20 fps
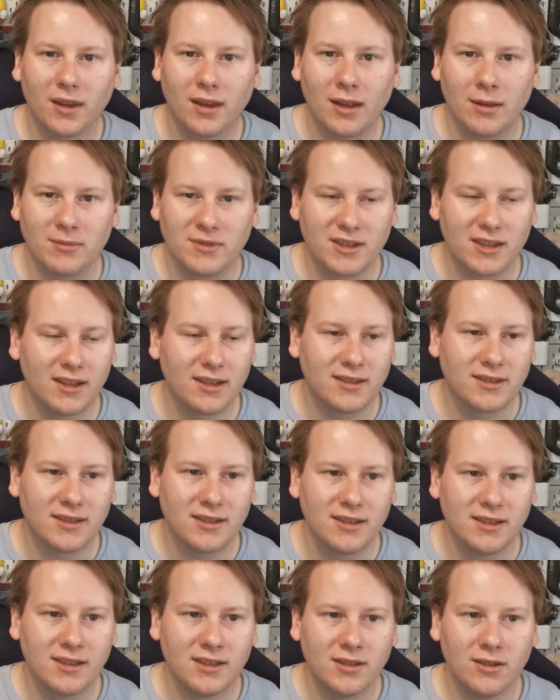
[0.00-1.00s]
M C S
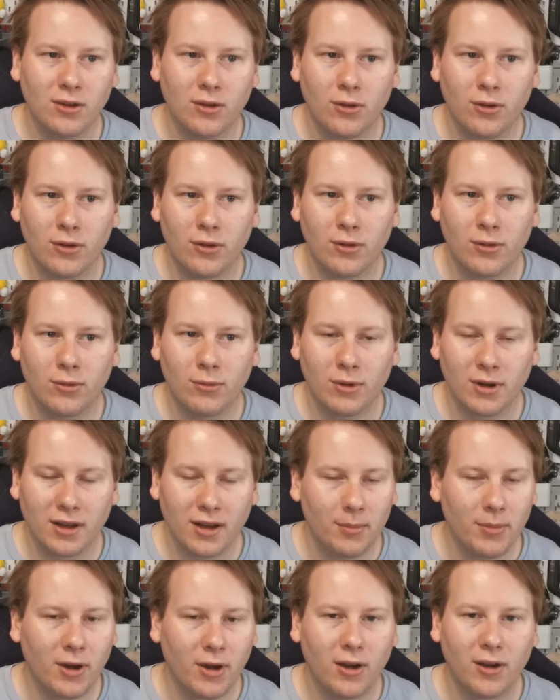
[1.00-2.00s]
T or one of
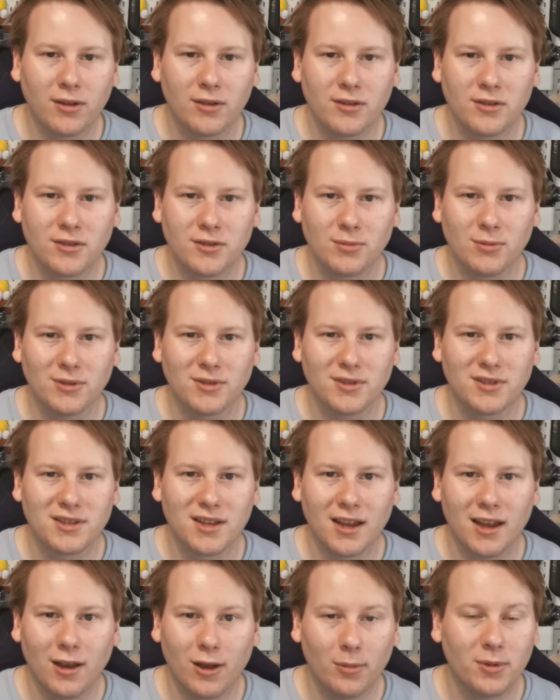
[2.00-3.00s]
their partners wants
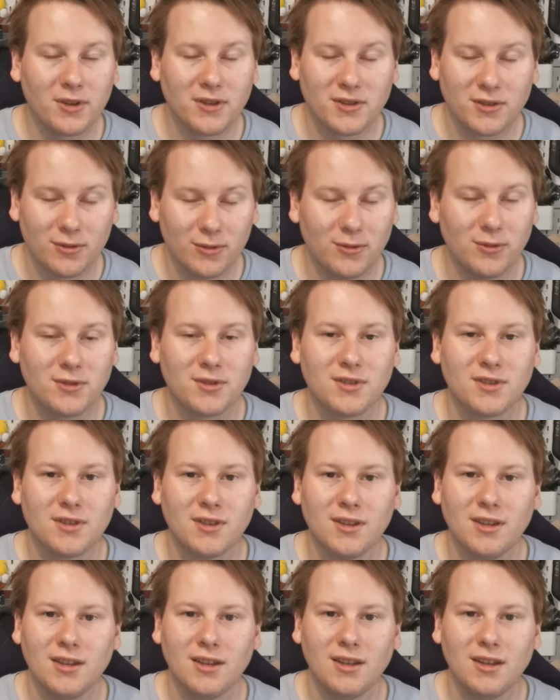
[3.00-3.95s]
to help us source